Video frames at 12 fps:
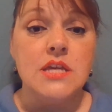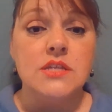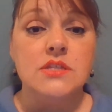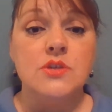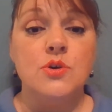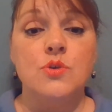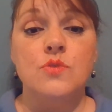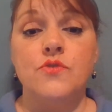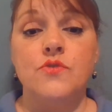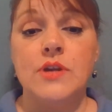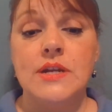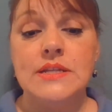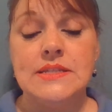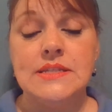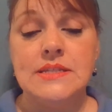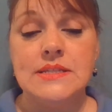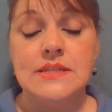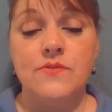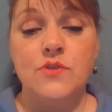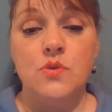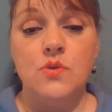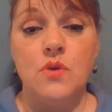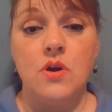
So for instance, if you